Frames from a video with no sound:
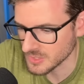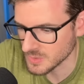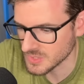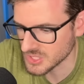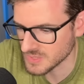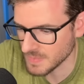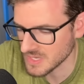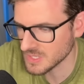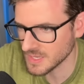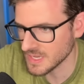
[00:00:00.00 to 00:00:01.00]
So it's
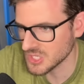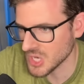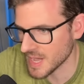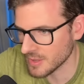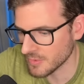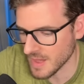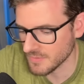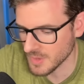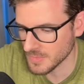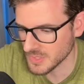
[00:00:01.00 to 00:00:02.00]
basically a giant array of
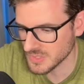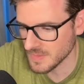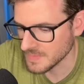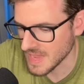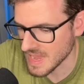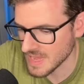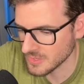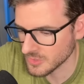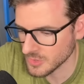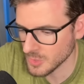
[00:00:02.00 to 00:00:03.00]
numbers,
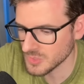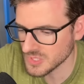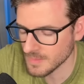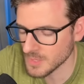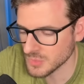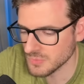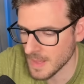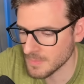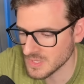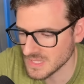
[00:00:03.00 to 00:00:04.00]
and those numbers
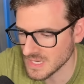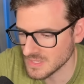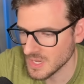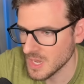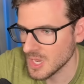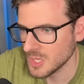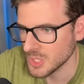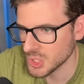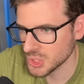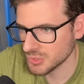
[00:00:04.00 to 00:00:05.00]
represent
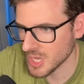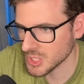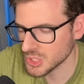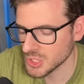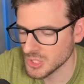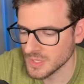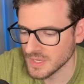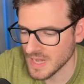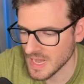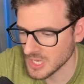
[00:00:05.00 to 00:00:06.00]
the structure and the
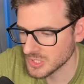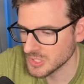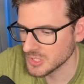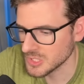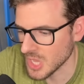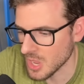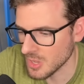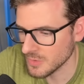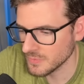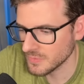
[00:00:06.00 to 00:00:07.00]
characters
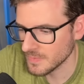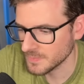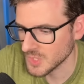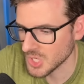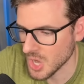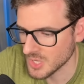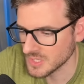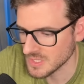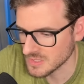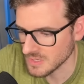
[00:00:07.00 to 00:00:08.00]
of the
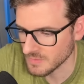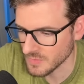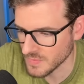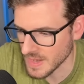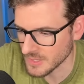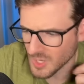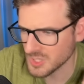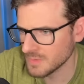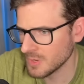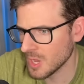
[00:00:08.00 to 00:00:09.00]
contents of the files.
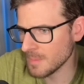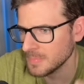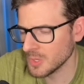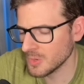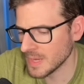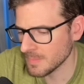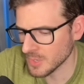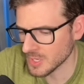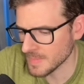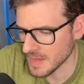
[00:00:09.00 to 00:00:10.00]
So if you upload a
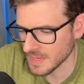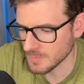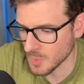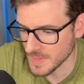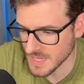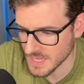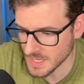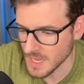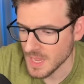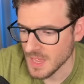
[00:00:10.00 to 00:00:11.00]
book about like Moby
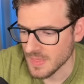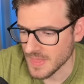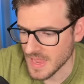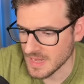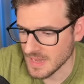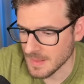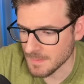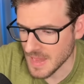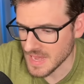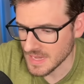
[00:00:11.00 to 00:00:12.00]
Dick, that
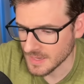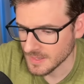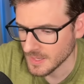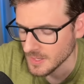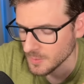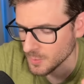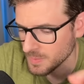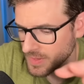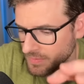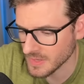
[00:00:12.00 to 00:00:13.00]
embedding will
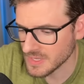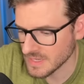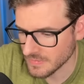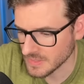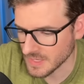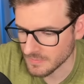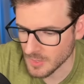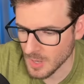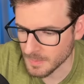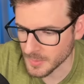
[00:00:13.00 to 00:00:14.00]
be very different than if you
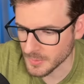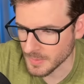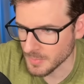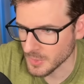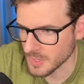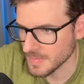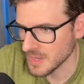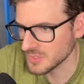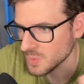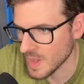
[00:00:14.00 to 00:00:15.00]
upload a book
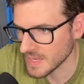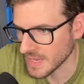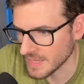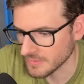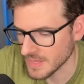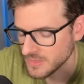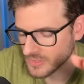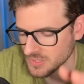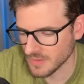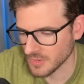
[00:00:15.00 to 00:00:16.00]
about Twilight, right?
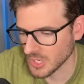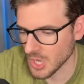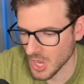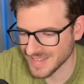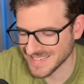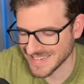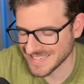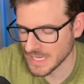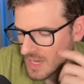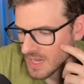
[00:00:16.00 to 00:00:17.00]
There's different
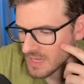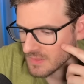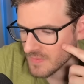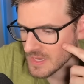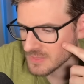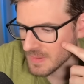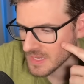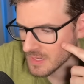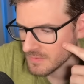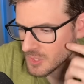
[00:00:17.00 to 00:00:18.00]
content. And if the file's big
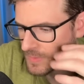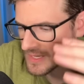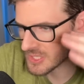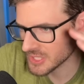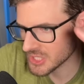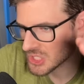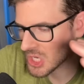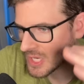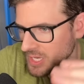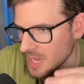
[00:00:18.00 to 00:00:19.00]
enough, you could basically
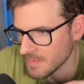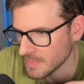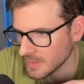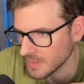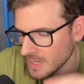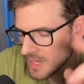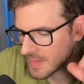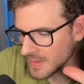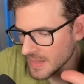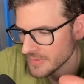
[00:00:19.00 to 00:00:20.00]
chunk it up,
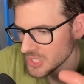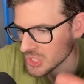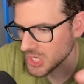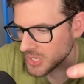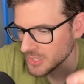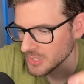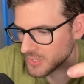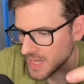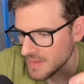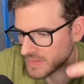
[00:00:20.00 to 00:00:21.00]
and then every chunk
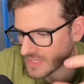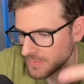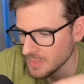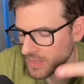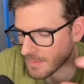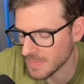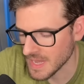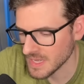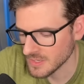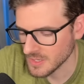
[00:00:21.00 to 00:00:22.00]
could have a separate
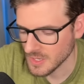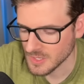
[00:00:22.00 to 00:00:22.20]
embedding.